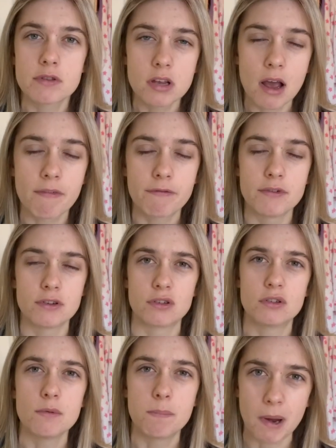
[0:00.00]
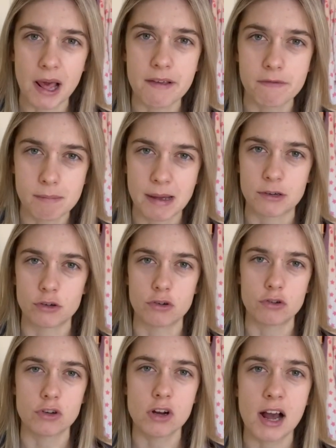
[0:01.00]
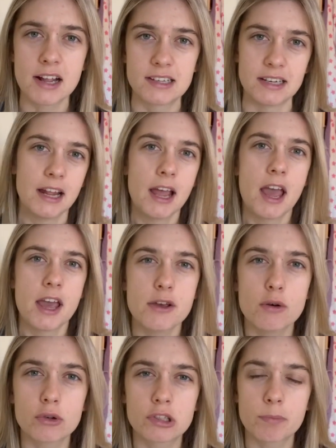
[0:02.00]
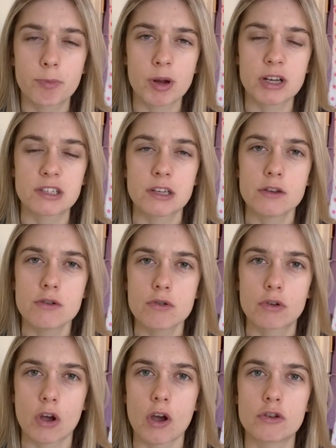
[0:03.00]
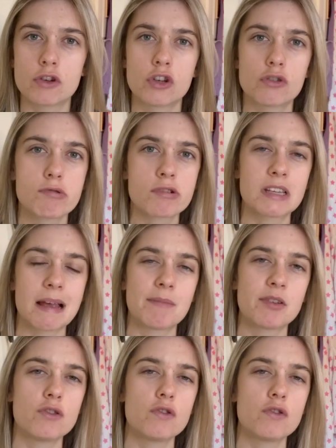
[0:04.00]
toughness to play for Manchester United. He also brings in new coaches to examine